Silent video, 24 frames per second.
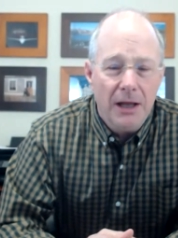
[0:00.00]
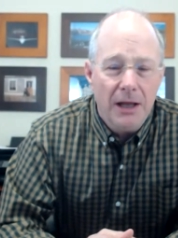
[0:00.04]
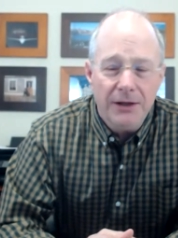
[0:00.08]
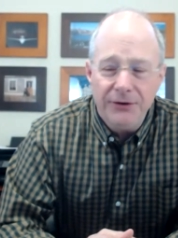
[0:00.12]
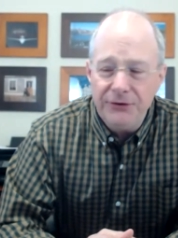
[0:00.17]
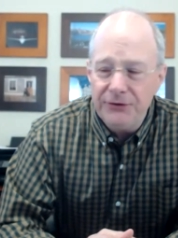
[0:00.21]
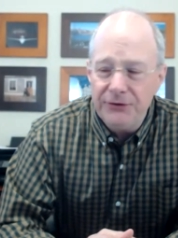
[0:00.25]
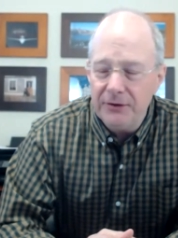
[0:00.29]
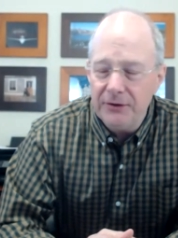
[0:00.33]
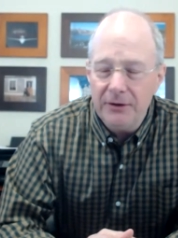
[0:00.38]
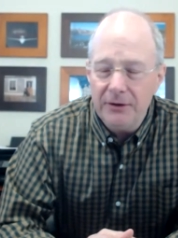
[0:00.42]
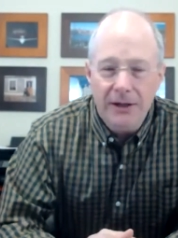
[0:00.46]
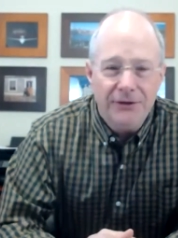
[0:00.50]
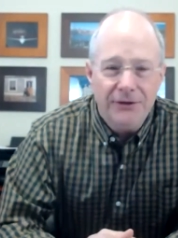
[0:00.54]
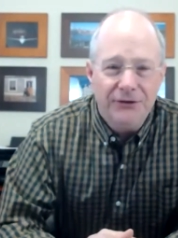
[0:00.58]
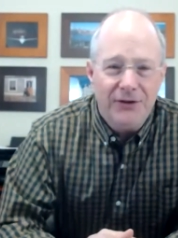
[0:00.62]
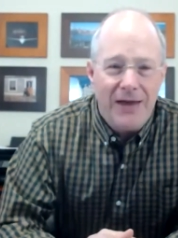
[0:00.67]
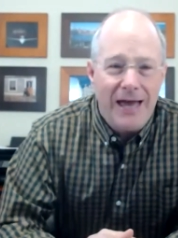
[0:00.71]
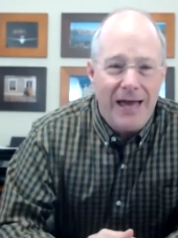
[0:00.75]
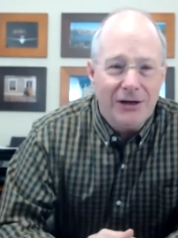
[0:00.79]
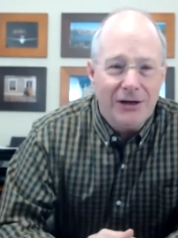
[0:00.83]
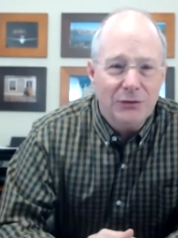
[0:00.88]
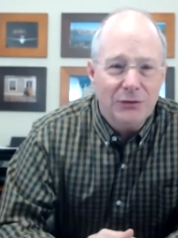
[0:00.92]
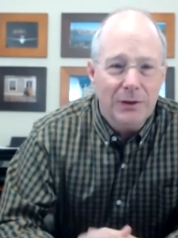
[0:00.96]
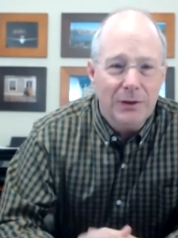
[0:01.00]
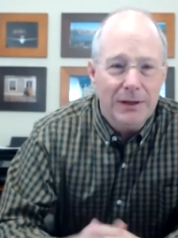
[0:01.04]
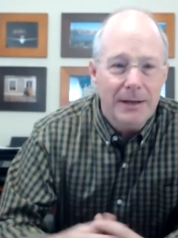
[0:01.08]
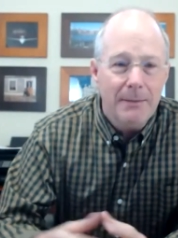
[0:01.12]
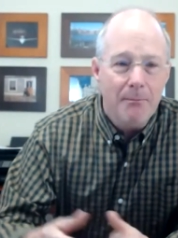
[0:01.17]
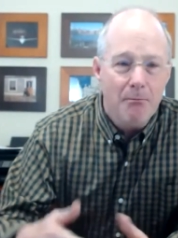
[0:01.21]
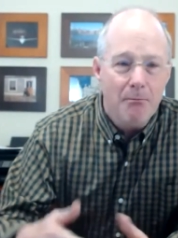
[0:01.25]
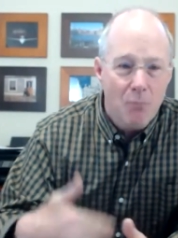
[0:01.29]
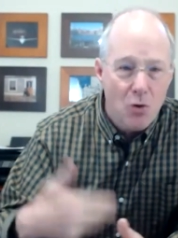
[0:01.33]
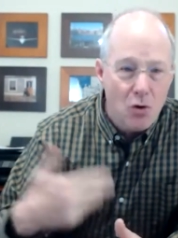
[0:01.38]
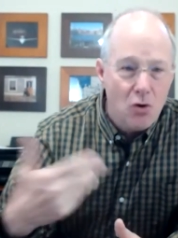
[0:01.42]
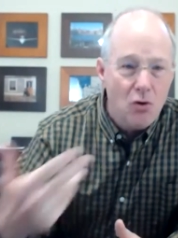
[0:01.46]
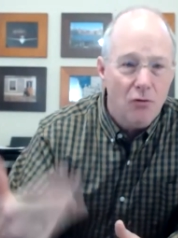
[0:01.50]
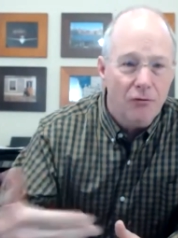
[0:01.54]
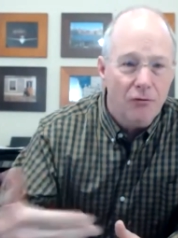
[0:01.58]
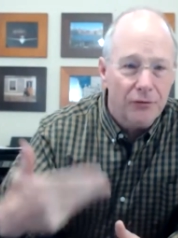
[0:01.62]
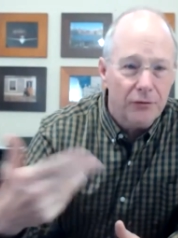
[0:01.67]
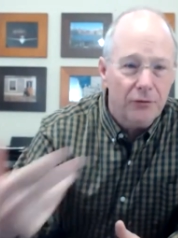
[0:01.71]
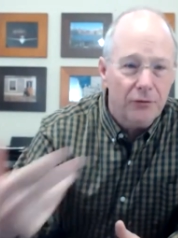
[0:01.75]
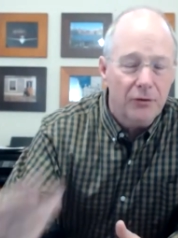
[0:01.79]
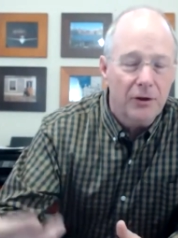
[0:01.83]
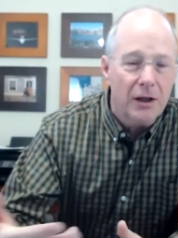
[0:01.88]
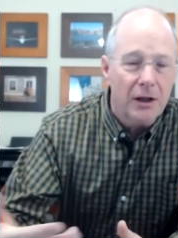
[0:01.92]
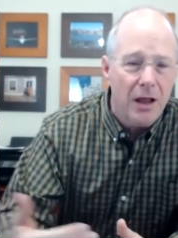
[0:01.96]
Let's let's actually move
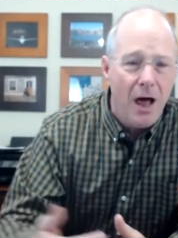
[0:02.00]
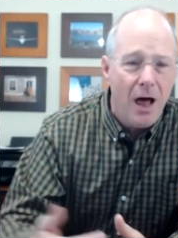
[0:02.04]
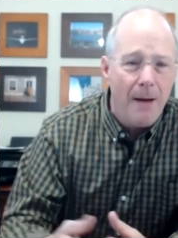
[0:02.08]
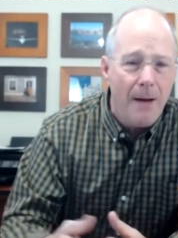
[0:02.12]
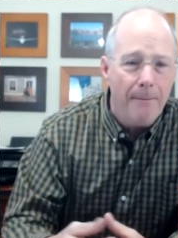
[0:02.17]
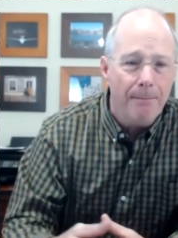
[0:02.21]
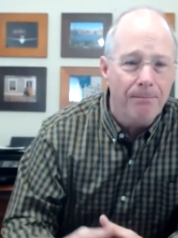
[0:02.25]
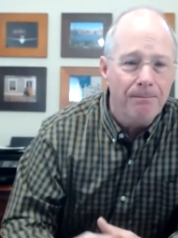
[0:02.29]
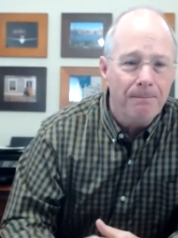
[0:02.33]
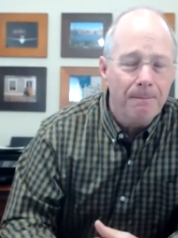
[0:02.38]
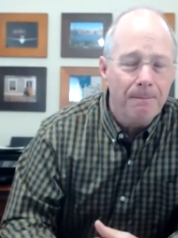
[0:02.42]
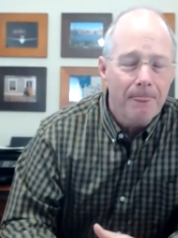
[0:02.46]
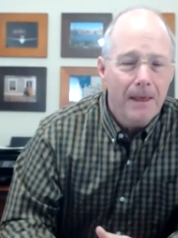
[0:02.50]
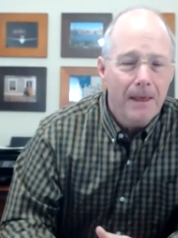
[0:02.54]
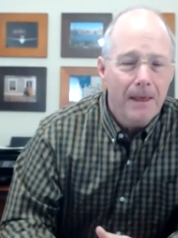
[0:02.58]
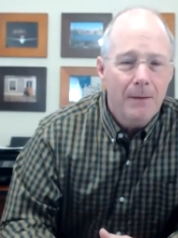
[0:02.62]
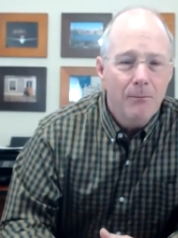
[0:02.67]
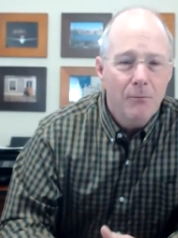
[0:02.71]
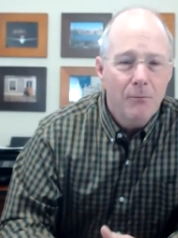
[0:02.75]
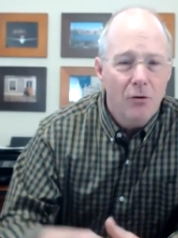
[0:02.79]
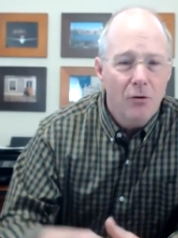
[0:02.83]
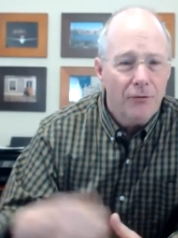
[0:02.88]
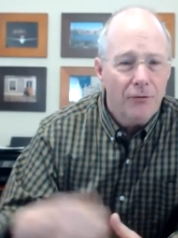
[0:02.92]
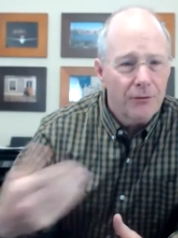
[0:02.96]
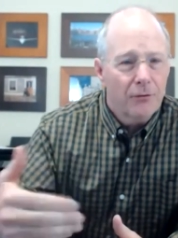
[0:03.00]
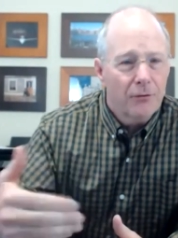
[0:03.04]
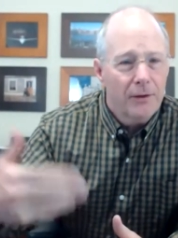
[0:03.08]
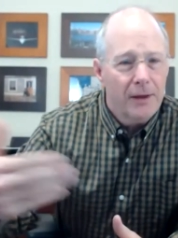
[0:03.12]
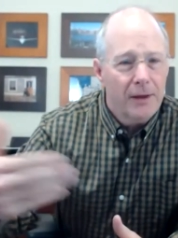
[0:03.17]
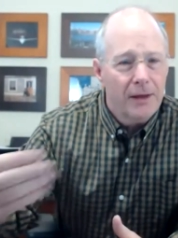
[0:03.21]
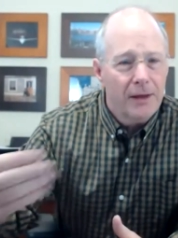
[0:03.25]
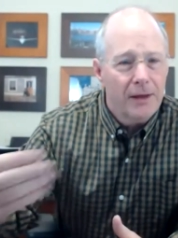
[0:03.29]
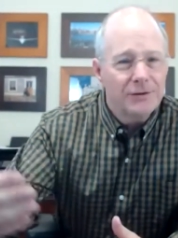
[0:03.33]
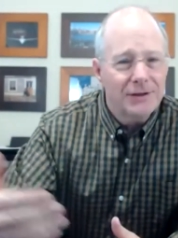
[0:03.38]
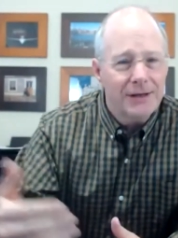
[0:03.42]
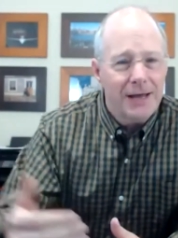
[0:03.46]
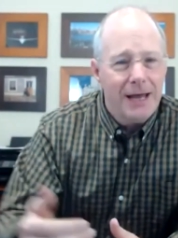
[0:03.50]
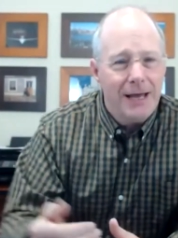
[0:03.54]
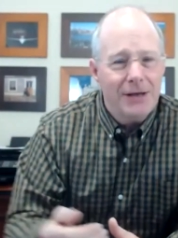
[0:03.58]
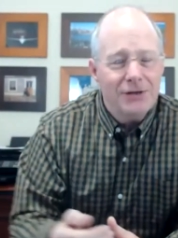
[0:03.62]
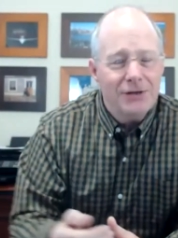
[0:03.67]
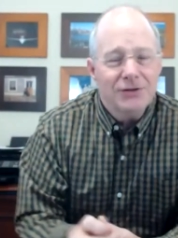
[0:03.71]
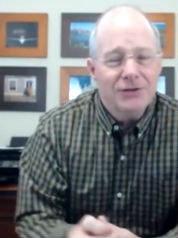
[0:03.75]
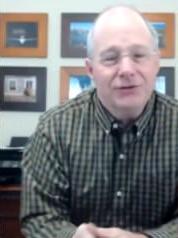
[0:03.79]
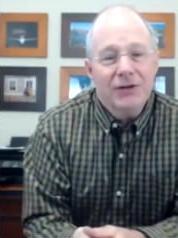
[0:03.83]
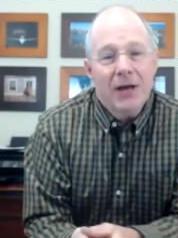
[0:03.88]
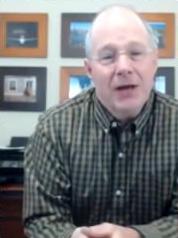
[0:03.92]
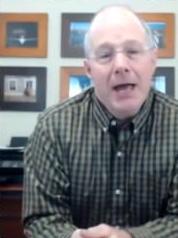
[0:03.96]
through the club, move through the
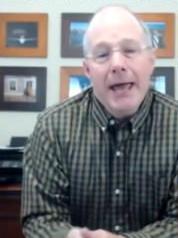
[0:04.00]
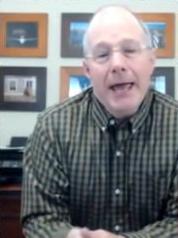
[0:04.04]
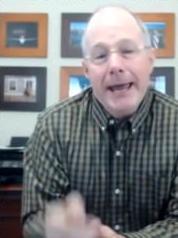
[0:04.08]
educations.